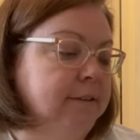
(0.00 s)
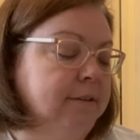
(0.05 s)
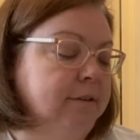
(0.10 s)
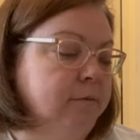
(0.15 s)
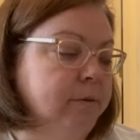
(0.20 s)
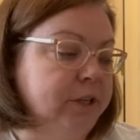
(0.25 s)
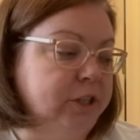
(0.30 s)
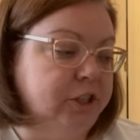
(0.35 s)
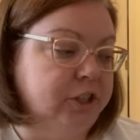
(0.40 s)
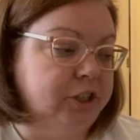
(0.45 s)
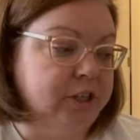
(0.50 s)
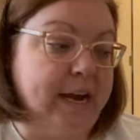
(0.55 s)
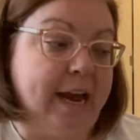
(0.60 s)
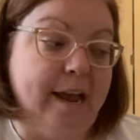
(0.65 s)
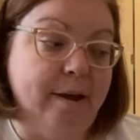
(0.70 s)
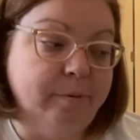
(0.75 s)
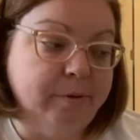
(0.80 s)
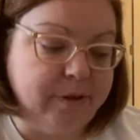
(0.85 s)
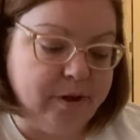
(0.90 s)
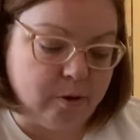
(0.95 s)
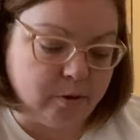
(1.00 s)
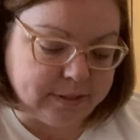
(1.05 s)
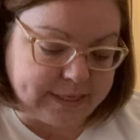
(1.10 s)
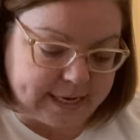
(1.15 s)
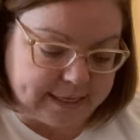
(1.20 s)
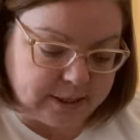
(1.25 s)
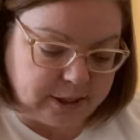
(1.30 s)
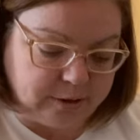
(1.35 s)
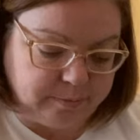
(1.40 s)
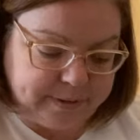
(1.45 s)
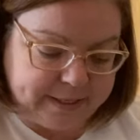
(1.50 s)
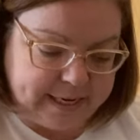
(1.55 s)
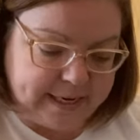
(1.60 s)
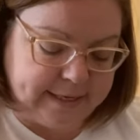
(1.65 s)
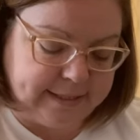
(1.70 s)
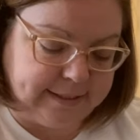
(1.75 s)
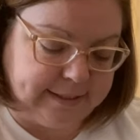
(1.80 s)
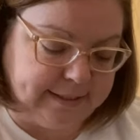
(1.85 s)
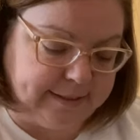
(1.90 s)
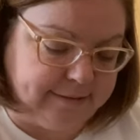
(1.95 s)
which I will hold on to
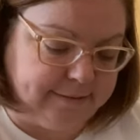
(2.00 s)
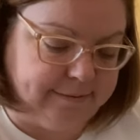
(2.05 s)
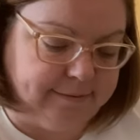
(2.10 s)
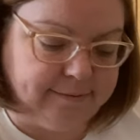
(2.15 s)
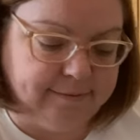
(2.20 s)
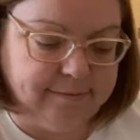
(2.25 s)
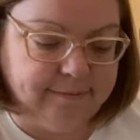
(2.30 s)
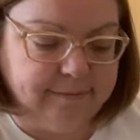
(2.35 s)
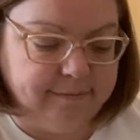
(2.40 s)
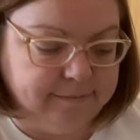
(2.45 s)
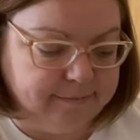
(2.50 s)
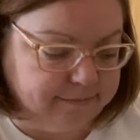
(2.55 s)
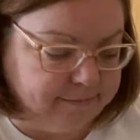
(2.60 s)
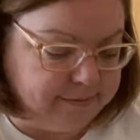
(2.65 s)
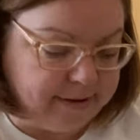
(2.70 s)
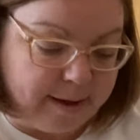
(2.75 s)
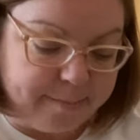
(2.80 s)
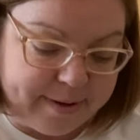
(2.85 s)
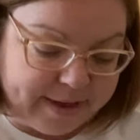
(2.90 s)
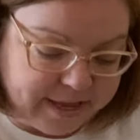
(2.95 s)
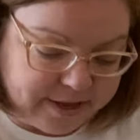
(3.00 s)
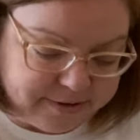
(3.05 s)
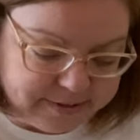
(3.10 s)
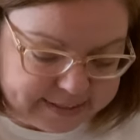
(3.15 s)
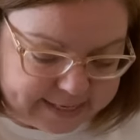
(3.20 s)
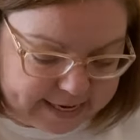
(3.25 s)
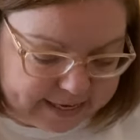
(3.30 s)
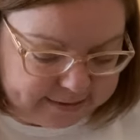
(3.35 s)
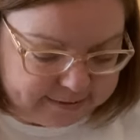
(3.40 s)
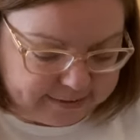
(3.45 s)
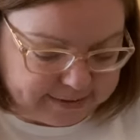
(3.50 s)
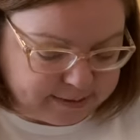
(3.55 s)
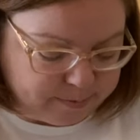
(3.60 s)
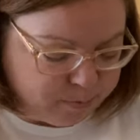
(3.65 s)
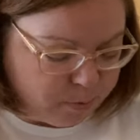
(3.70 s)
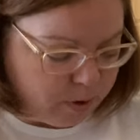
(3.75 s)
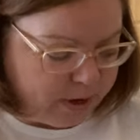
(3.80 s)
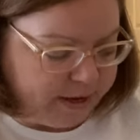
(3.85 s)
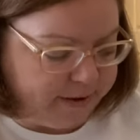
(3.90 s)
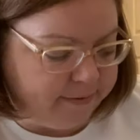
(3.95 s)
because I might use that at some
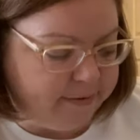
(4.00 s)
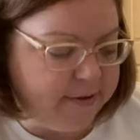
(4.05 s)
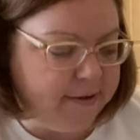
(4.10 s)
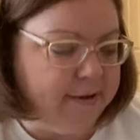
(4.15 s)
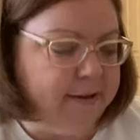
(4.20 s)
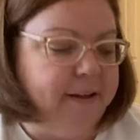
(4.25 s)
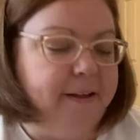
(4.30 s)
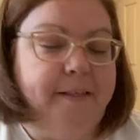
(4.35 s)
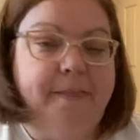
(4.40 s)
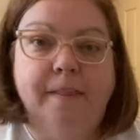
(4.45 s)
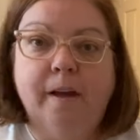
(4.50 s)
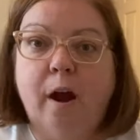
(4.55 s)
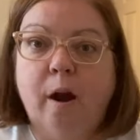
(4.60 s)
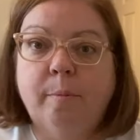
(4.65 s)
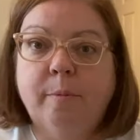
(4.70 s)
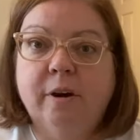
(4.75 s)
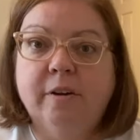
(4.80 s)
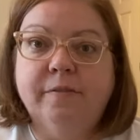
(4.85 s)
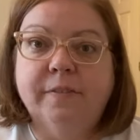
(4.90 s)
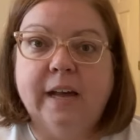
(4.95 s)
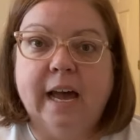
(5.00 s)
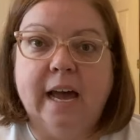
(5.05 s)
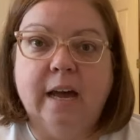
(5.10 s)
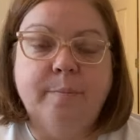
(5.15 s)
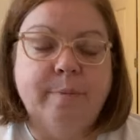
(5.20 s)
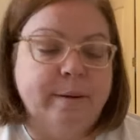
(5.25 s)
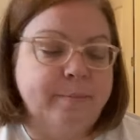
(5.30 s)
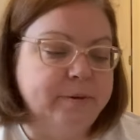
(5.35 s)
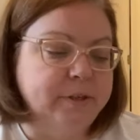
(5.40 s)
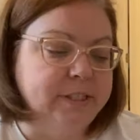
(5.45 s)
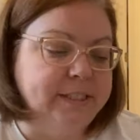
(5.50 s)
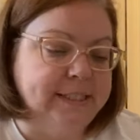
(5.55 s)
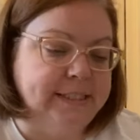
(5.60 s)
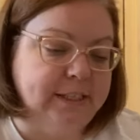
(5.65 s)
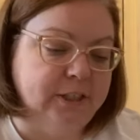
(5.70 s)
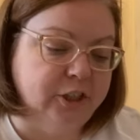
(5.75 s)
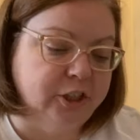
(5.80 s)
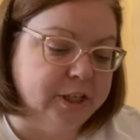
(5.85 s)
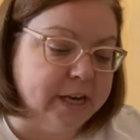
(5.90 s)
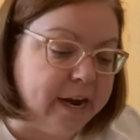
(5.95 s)
point. The Armor of God by
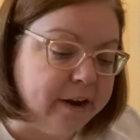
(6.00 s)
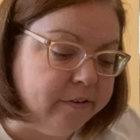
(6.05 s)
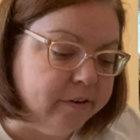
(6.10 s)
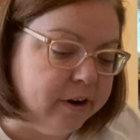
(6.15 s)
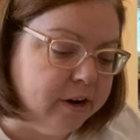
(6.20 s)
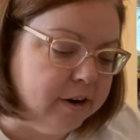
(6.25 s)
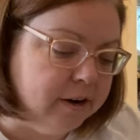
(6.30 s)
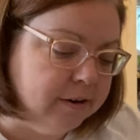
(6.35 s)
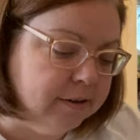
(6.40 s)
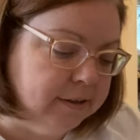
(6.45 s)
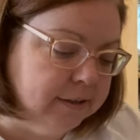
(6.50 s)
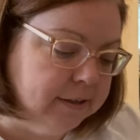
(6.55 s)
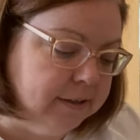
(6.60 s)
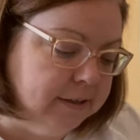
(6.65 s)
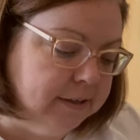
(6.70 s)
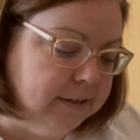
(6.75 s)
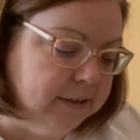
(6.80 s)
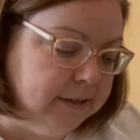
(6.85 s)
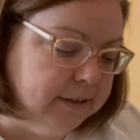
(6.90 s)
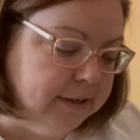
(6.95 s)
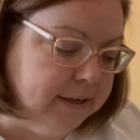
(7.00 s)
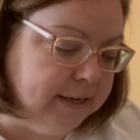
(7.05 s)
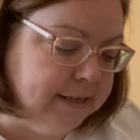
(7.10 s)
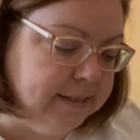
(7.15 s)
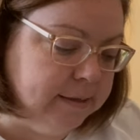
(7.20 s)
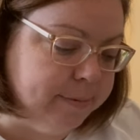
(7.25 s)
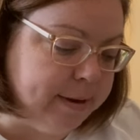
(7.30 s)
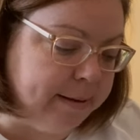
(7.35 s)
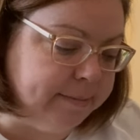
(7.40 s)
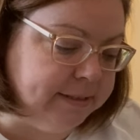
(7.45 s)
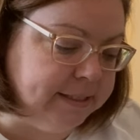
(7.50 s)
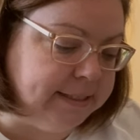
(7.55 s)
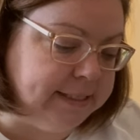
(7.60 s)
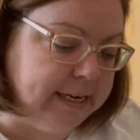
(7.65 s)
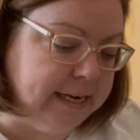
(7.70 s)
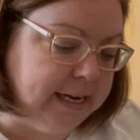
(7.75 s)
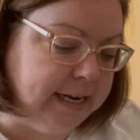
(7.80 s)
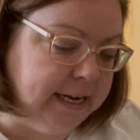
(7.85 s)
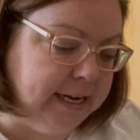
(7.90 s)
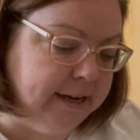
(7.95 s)
Priscilla Shirer is a Bible
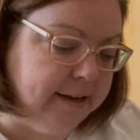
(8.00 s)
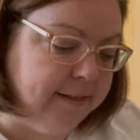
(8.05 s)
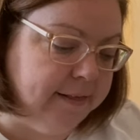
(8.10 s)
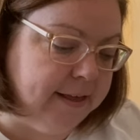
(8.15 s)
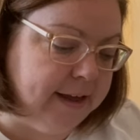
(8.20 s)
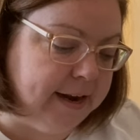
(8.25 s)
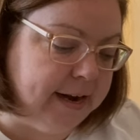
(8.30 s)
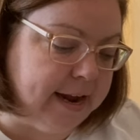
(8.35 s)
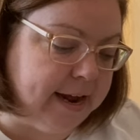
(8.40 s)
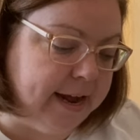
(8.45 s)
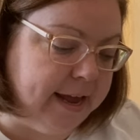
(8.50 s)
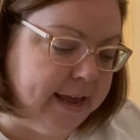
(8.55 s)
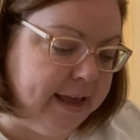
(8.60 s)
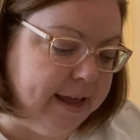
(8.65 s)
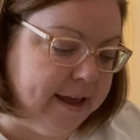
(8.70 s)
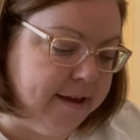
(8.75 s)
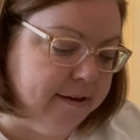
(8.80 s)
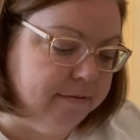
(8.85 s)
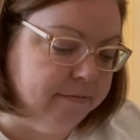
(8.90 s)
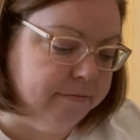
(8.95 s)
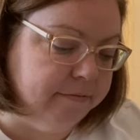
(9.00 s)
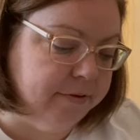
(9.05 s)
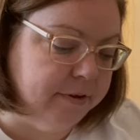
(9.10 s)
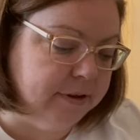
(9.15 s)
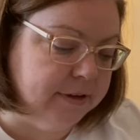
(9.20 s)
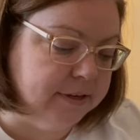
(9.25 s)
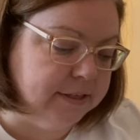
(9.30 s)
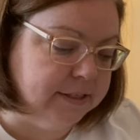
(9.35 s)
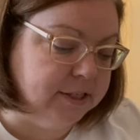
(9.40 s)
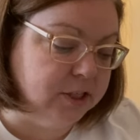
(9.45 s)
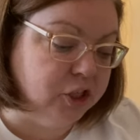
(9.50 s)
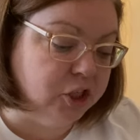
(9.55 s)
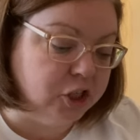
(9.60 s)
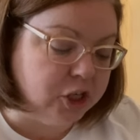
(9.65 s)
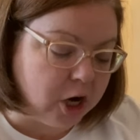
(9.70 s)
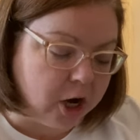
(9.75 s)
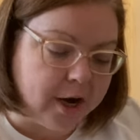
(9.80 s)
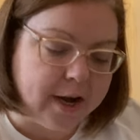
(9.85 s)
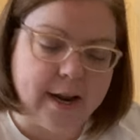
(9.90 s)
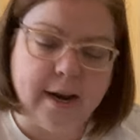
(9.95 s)
study that I have
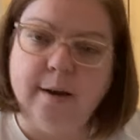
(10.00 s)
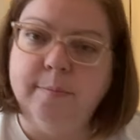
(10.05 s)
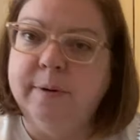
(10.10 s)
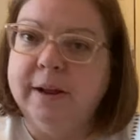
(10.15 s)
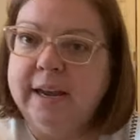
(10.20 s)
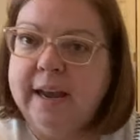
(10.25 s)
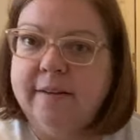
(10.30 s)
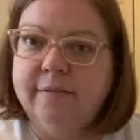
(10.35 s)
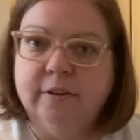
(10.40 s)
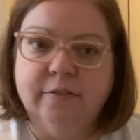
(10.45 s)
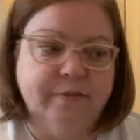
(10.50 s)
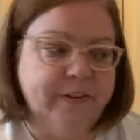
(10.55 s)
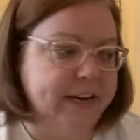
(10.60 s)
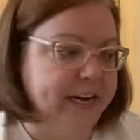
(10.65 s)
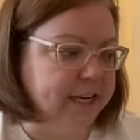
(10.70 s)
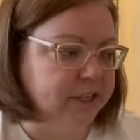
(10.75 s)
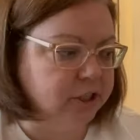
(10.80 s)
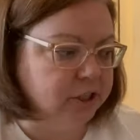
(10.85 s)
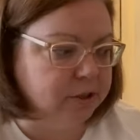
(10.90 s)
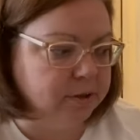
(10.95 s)
started but never finished.